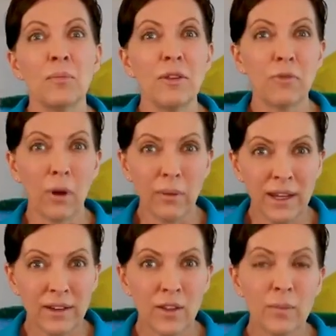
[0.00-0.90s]
before we
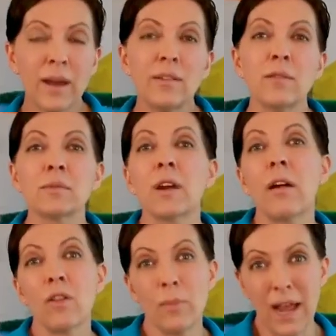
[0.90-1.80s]
get to the bedrooms
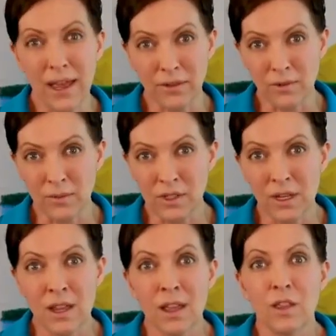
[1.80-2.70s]
are the bathrooms.
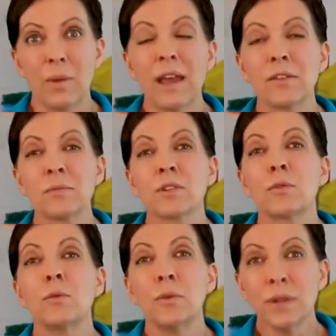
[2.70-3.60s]
The bathrooms
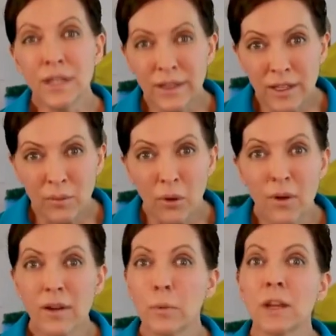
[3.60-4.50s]
are really
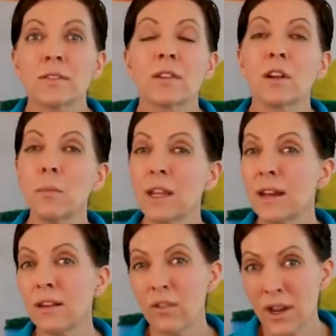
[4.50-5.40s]
important because they're going to be
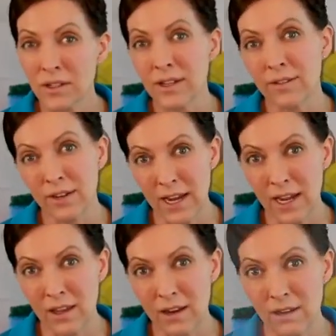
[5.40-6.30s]
getting dressed every day
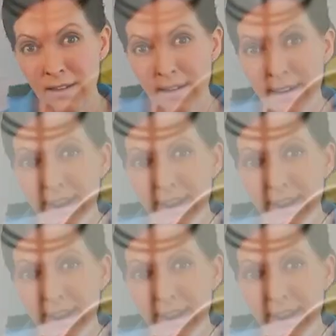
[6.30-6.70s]
in there.